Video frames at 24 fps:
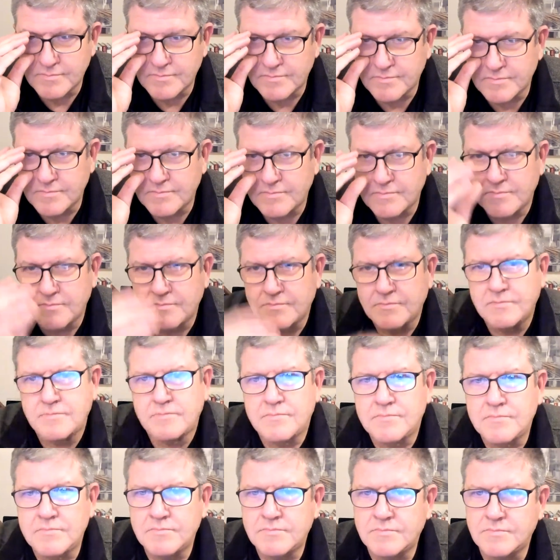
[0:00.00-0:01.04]

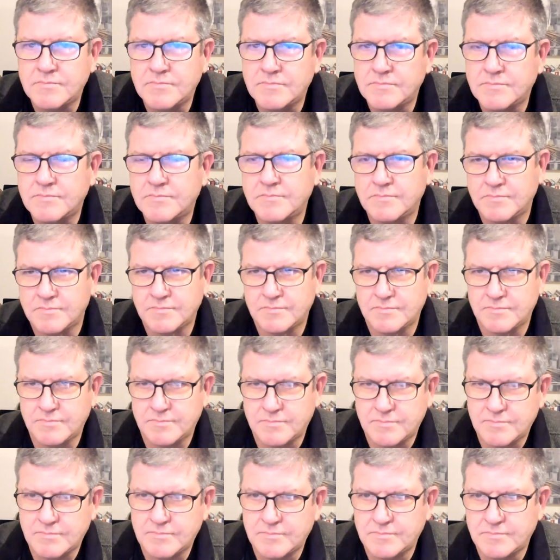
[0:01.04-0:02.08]

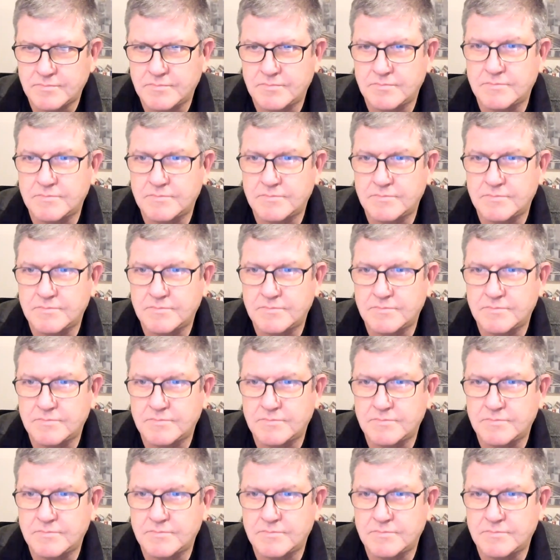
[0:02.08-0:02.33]
(not speaking)